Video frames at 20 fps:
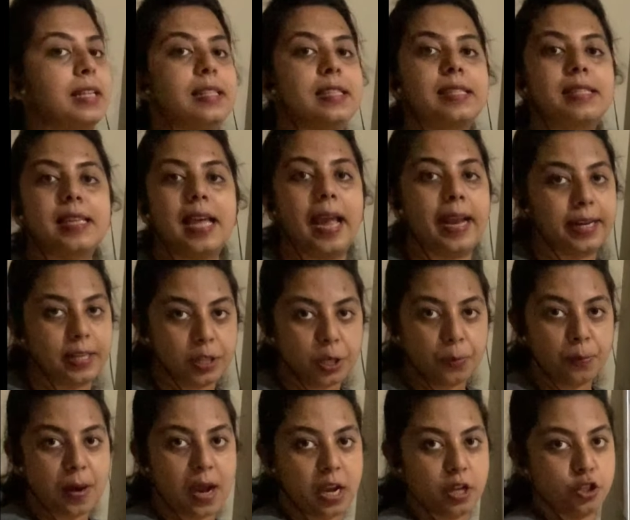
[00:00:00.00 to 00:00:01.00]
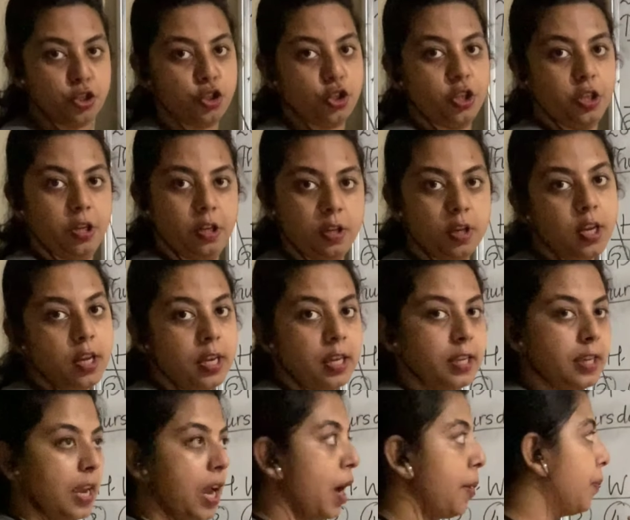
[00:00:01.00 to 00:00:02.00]
inside the margin.
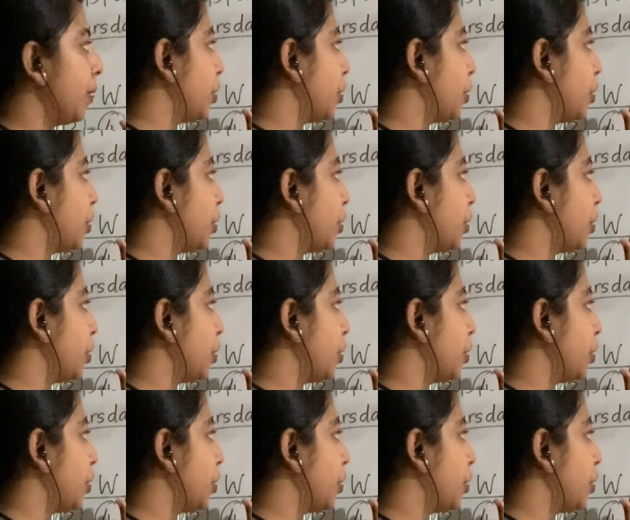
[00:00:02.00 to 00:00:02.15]
Yeah,